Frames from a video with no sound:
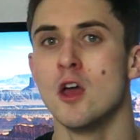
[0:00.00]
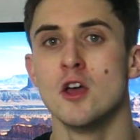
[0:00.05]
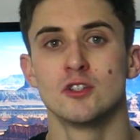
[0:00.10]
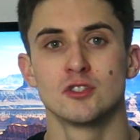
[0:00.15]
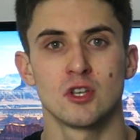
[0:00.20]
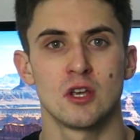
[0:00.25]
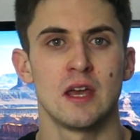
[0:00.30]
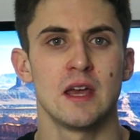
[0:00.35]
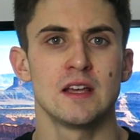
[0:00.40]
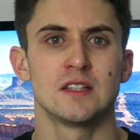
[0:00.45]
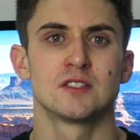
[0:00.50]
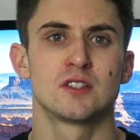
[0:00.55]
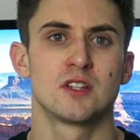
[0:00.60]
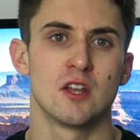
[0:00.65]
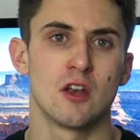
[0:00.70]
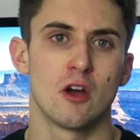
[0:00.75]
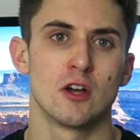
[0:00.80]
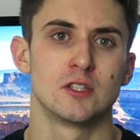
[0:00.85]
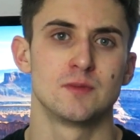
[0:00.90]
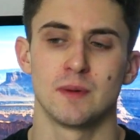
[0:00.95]
So here's the
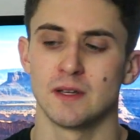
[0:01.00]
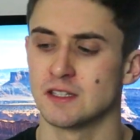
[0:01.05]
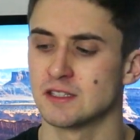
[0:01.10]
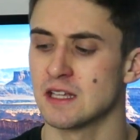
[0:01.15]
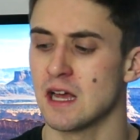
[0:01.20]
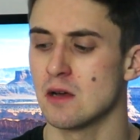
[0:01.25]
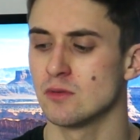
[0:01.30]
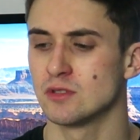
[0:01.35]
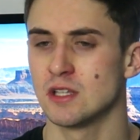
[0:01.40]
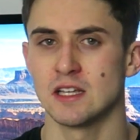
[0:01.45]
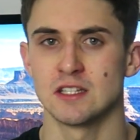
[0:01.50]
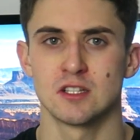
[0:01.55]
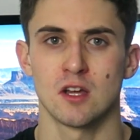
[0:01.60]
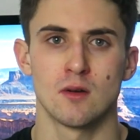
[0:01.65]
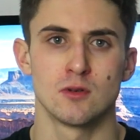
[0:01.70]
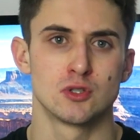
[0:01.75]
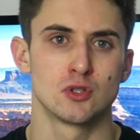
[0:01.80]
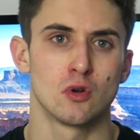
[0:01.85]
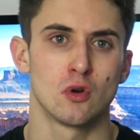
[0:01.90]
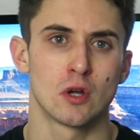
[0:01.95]
nice big sound test I
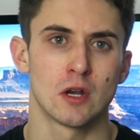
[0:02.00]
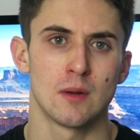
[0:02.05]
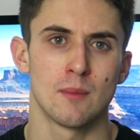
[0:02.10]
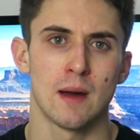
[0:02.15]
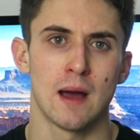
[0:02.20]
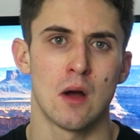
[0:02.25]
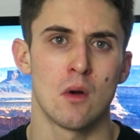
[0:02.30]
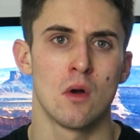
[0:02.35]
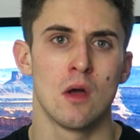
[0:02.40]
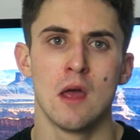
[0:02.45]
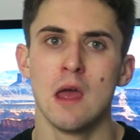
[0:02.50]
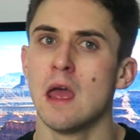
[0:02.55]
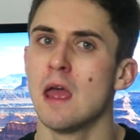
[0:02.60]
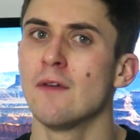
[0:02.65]
was talking about.